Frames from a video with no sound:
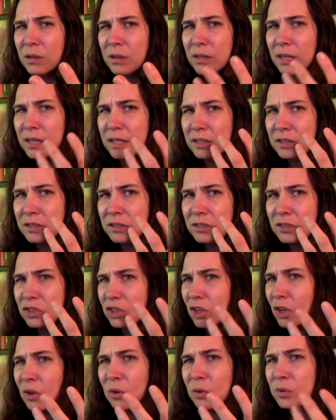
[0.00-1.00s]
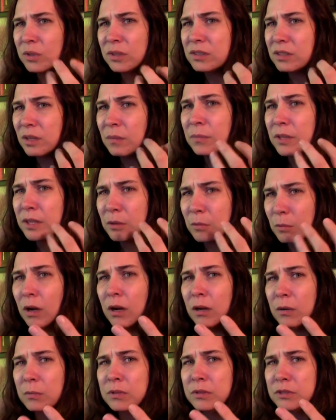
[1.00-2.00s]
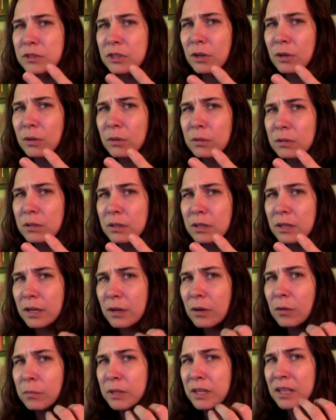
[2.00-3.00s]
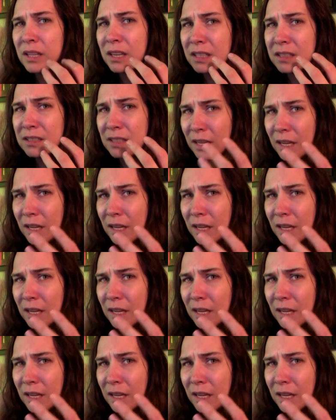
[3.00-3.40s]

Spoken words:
that Joe, there's something wrong with Joe. I don't mean that he's